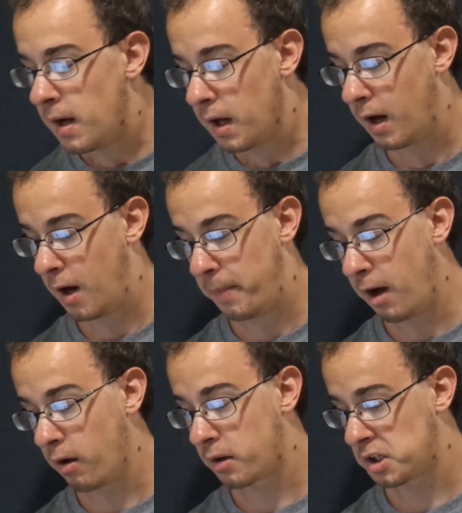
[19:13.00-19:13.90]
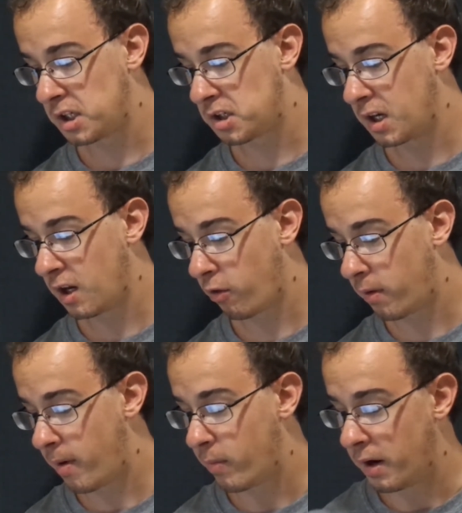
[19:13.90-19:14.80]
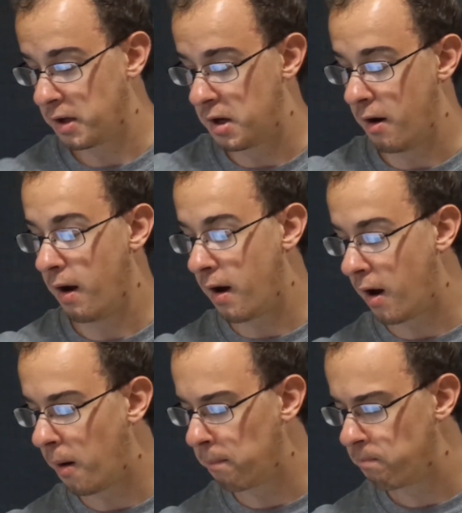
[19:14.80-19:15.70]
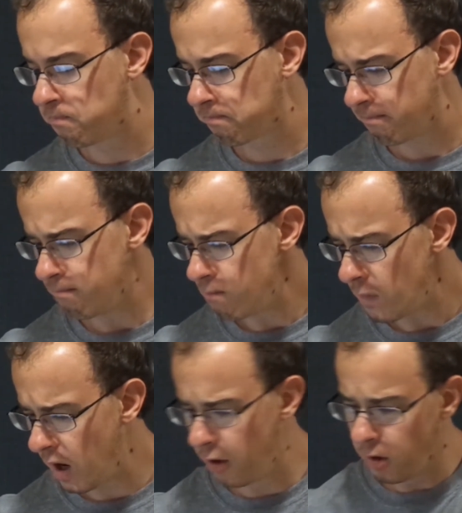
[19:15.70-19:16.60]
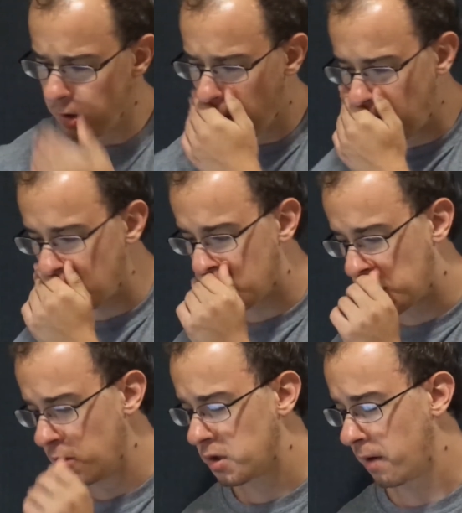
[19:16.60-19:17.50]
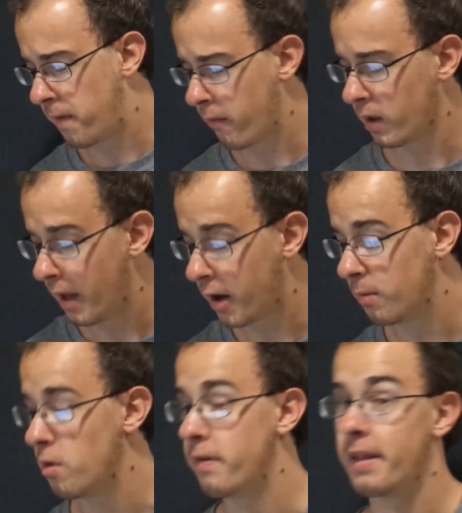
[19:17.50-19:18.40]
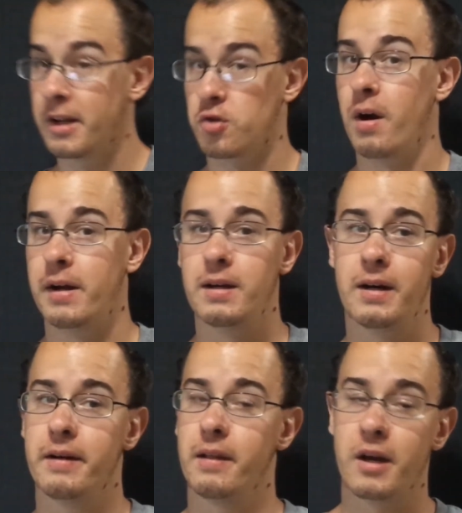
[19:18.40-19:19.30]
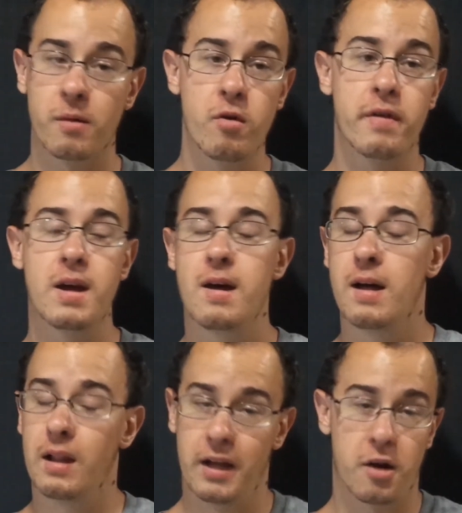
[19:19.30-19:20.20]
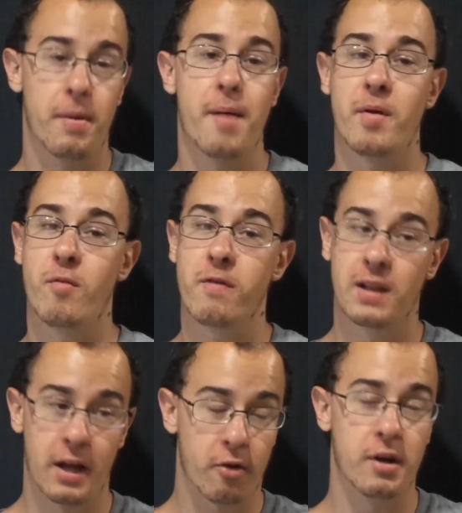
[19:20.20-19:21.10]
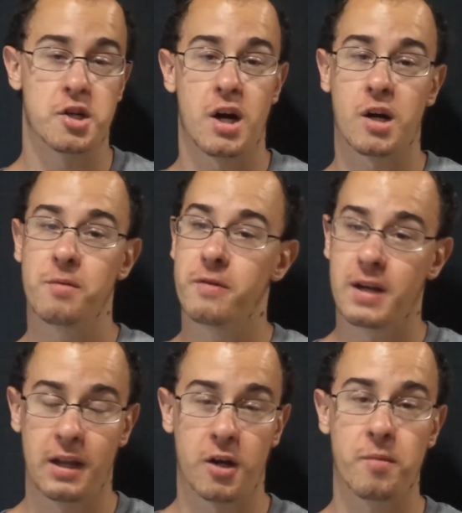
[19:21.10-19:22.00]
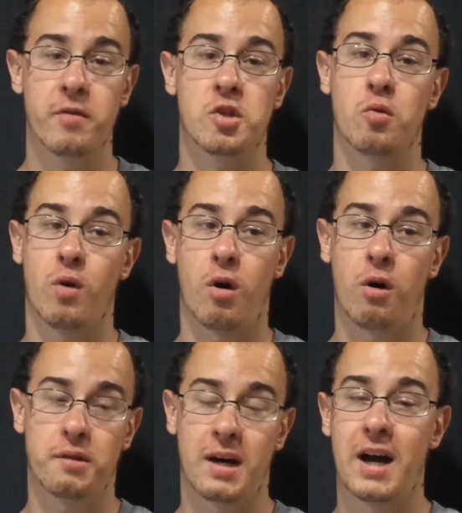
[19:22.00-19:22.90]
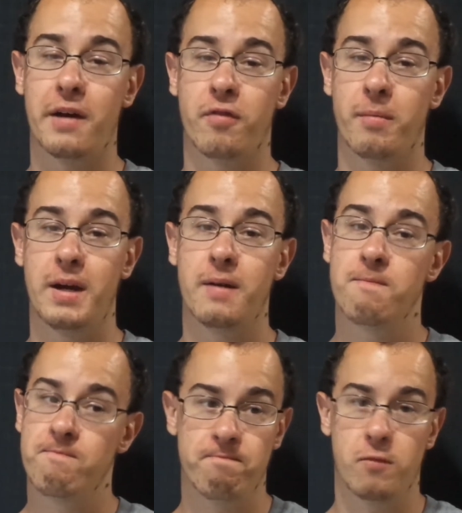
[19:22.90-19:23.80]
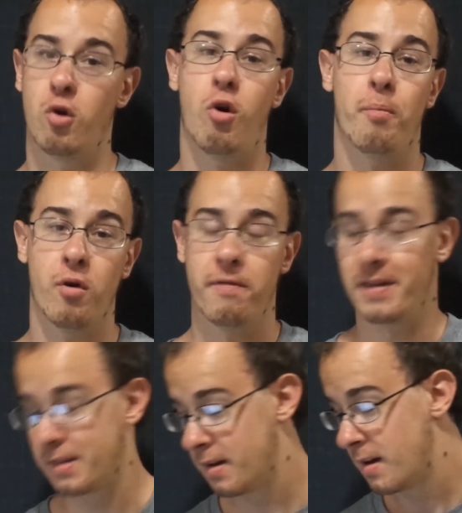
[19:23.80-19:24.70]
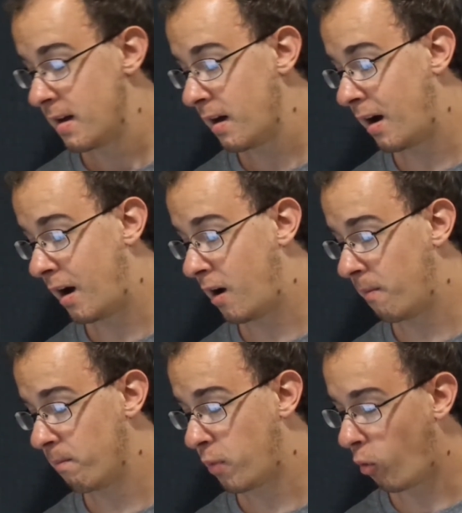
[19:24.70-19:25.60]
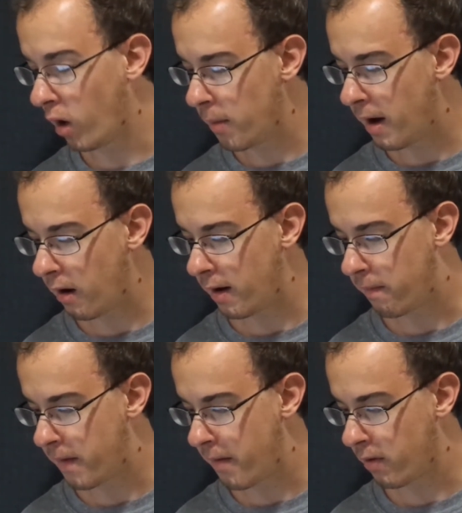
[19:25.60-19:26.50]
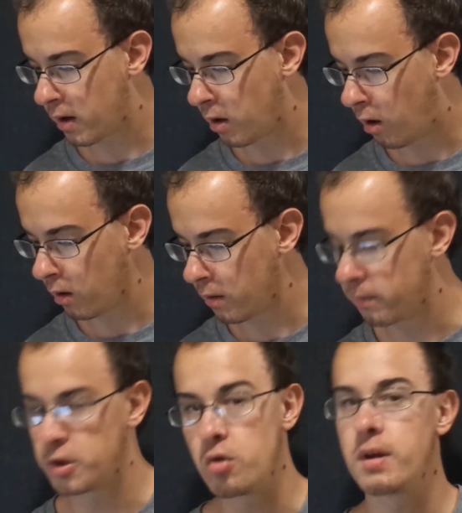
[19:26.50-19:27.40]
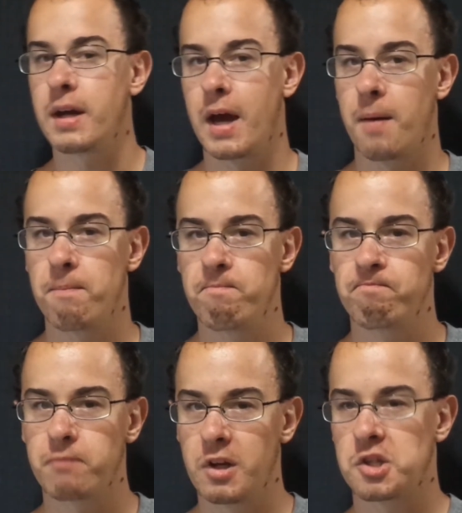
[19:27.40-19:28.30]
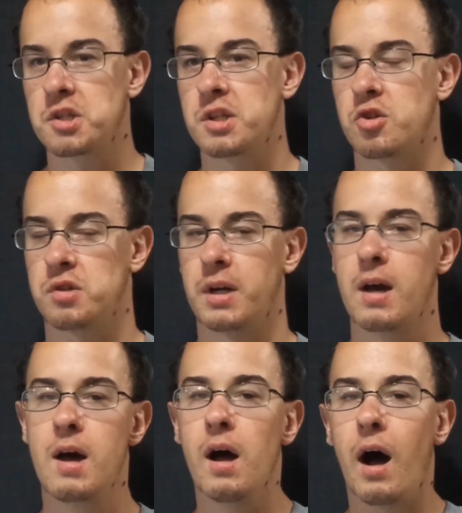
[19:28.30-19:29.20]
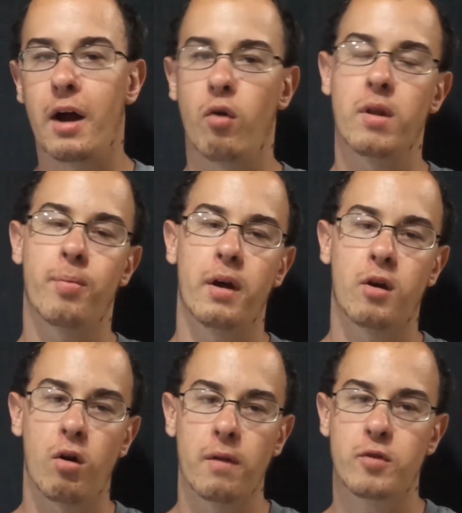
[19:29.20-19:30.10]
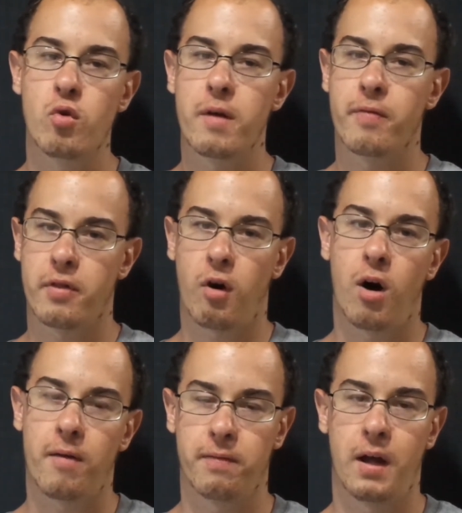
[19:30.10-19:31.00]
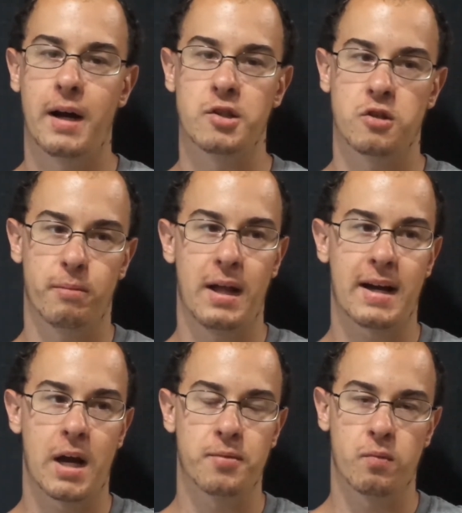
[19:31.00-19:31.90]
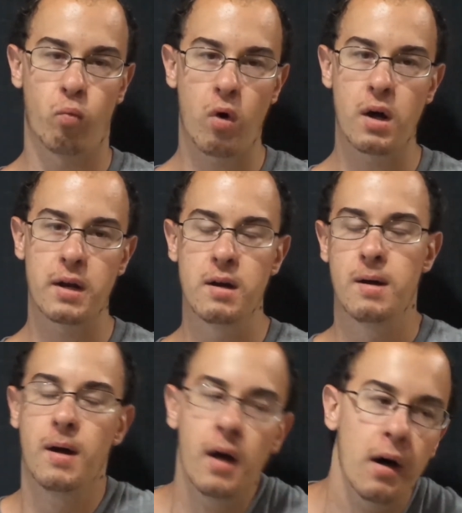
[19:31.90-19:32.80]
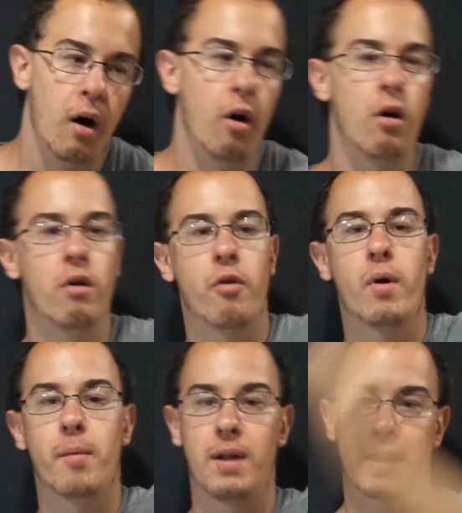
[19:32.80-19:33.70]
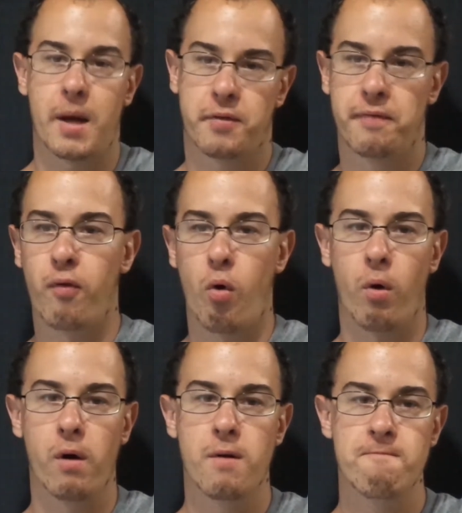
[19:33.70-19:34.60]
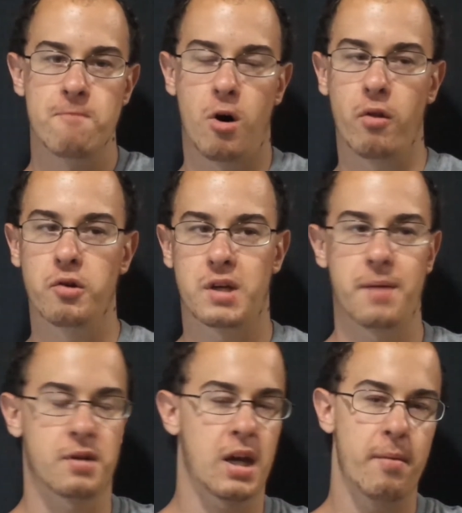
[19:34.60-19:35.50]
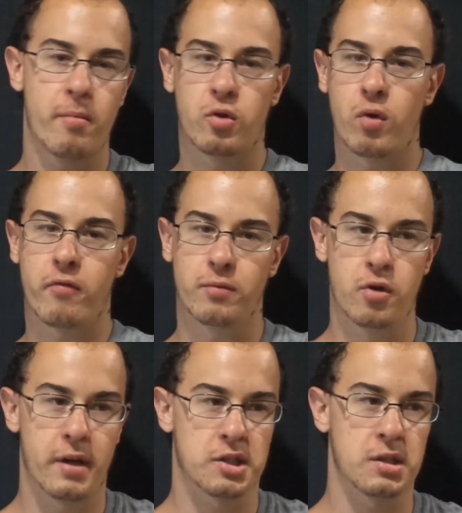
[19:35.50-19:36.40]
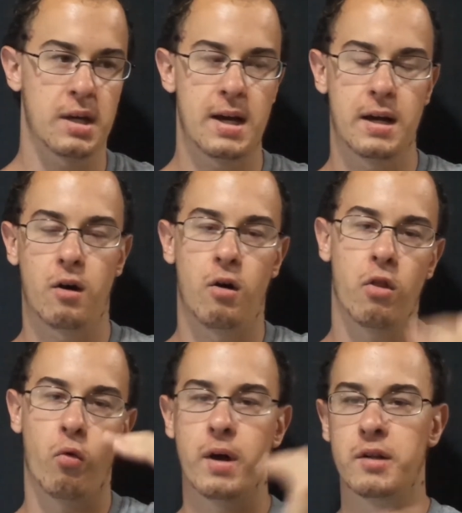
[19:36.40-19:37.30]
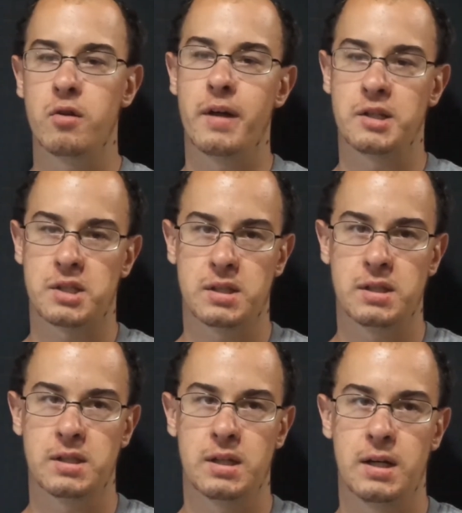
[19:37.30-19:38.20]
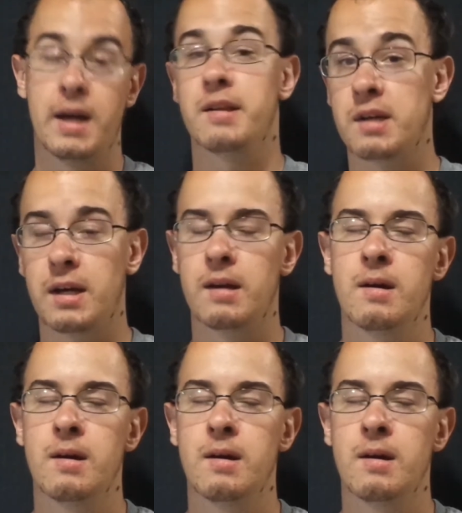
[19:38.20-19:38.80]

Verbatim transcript: Um, Alan Klasinski, another one of my buddies here. Um, I know you wouldn't choose a favorite Lego movie. That's right, uh, Lego movie. Lego Batman movie, Lego Ninjago movie, and Lego Movie 2 are all tied for me. They're all perfect. Um, but what about a favorite Call of Duty game? This is interesting. I only play Call of Duty for the offline, so Black Ops 1 all the way to Black Ops 4, all those games that came in between from 2010 all the way to 2018,